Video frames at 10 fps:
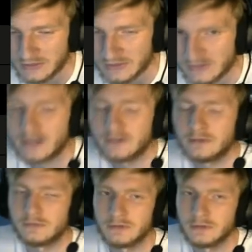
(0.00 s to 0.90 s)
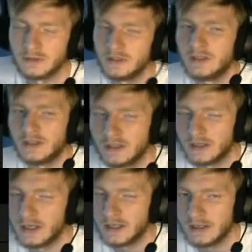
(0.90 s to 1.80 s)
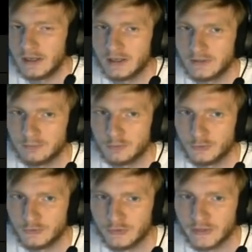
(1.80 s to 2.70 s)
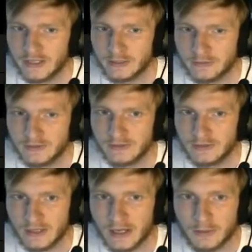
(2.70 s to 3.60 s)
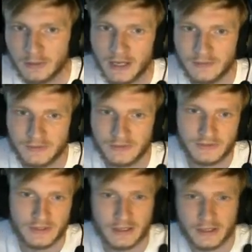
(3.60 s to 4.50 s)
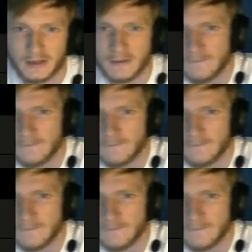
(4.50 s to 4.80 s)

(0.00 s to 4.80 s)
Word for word: desirable. I, I suppose for that reason, I will have to say